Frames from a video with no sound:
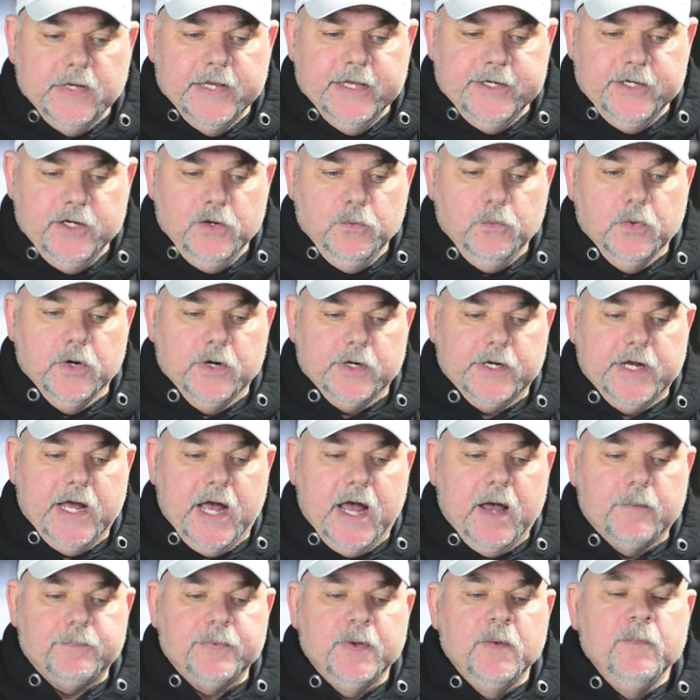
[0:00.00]
and you work
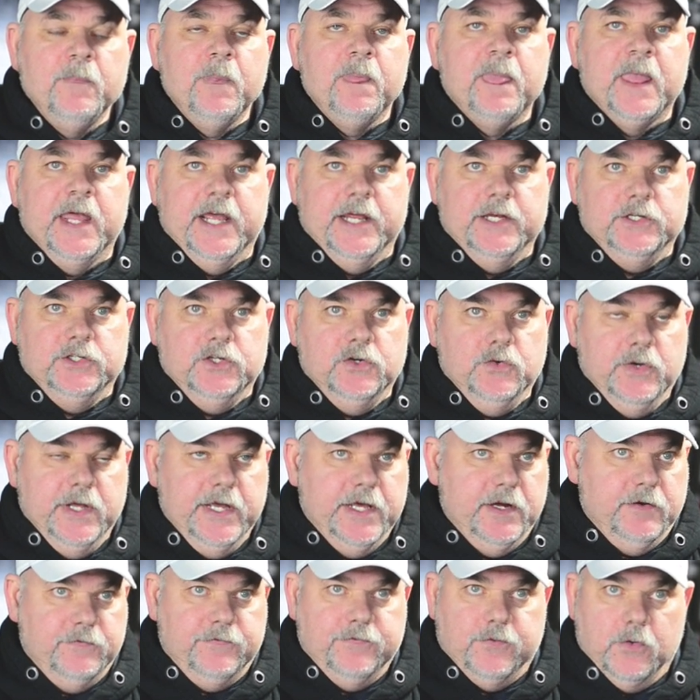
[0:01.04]
up and you
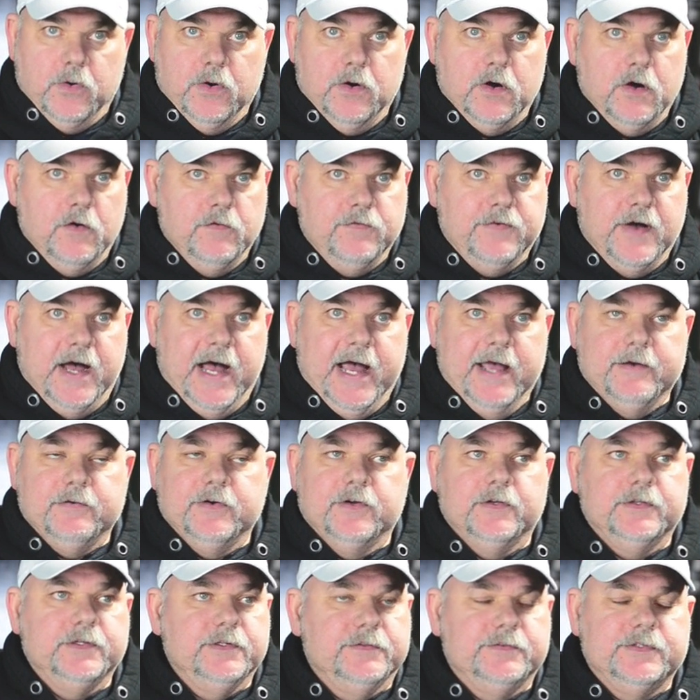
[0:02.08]
hit a 405,
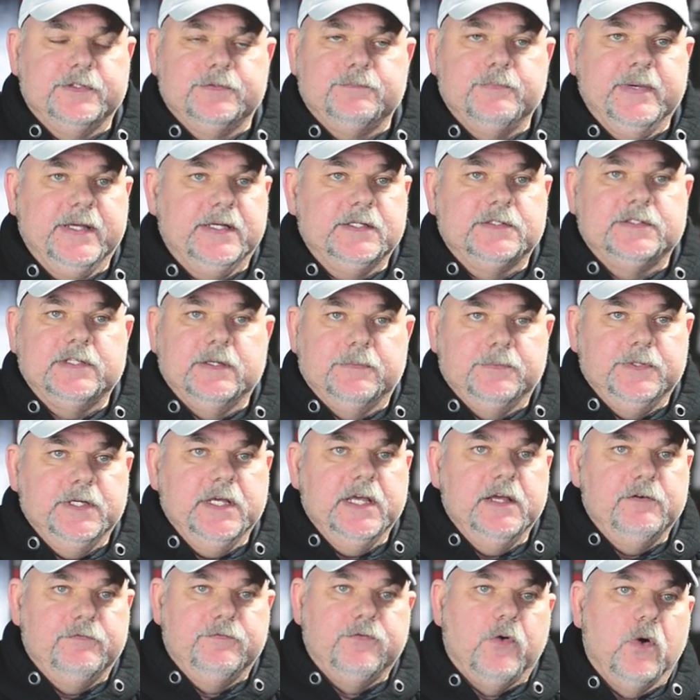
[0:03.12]
or let's make it simple,
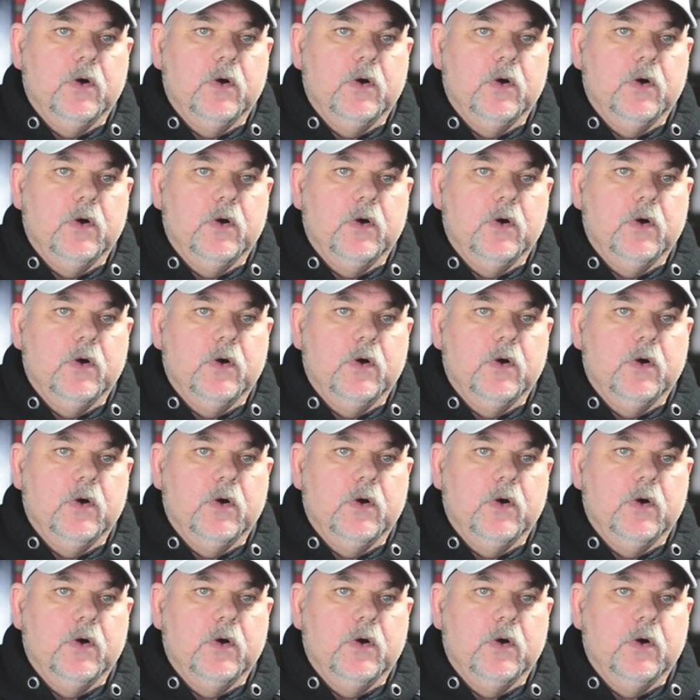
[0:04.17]
you hit